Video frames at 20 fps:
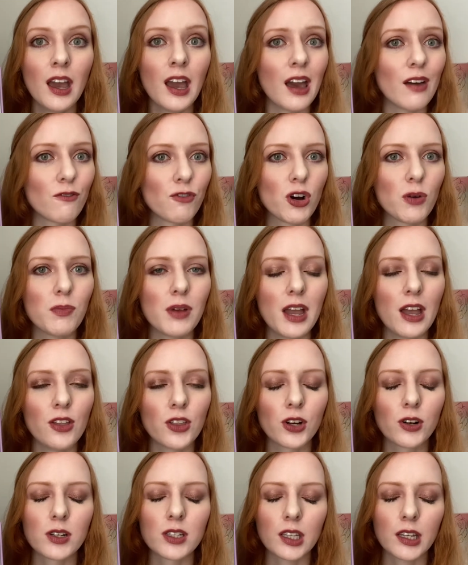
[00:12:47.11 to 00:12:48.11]
And for me,
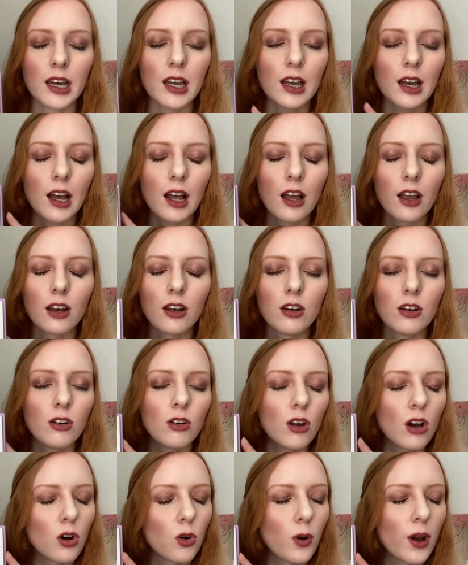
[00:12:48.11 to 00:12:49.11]
there was like
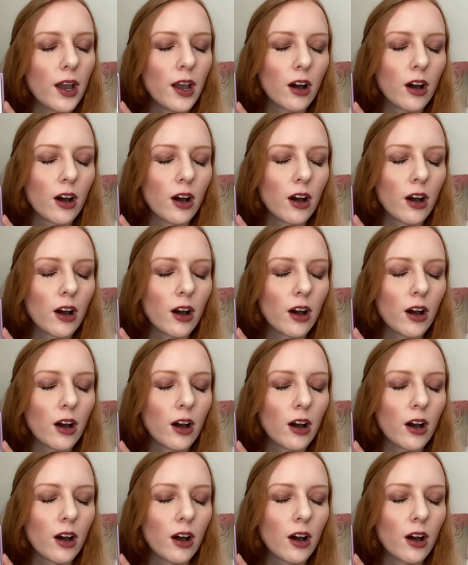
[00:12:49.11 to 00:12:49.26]
no way